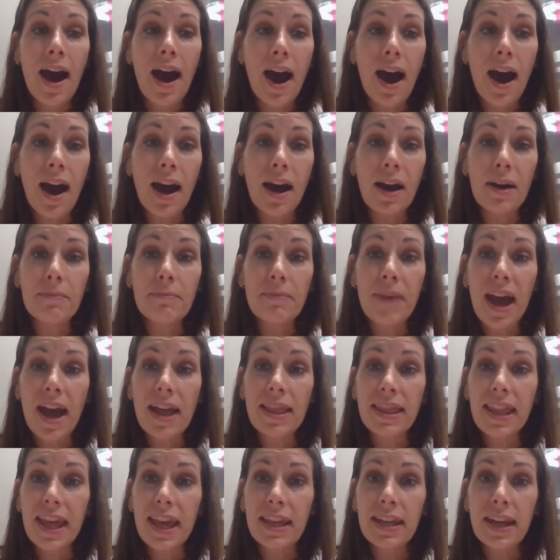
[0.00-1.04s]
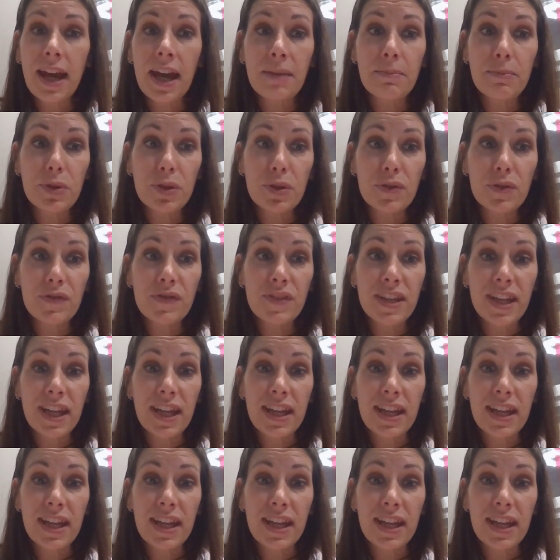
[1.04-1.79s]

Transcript: And then I moved